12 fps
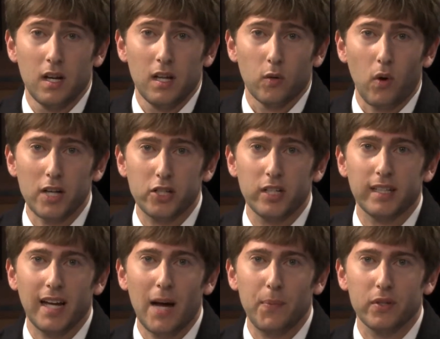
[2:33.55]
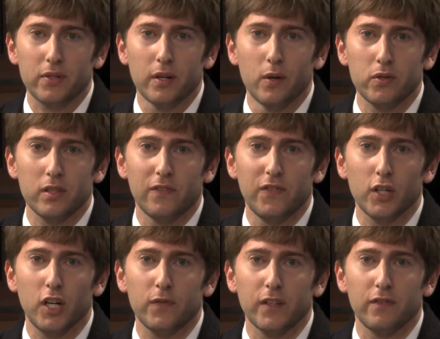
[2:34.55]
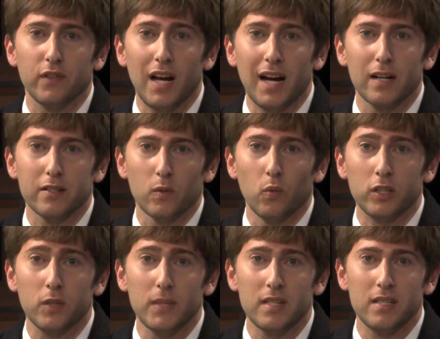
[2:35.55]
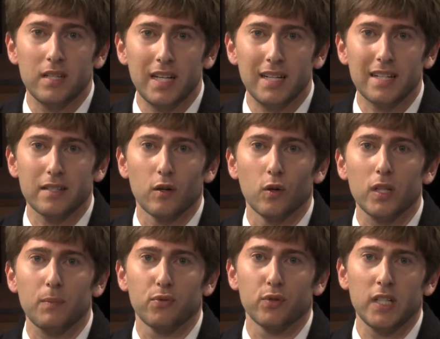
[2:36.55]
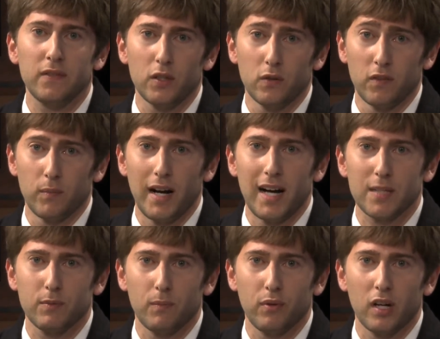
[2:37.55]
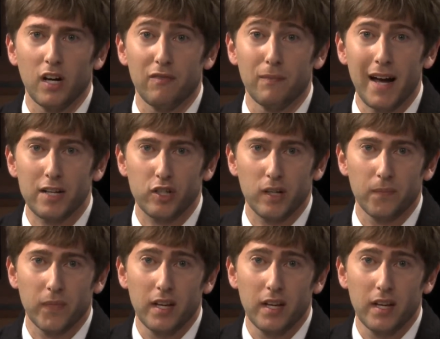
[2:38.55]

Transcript: The Washington Capitals hosted the Philadelphia Flyers in what could be seen as an early preview of a possible playoff matchup.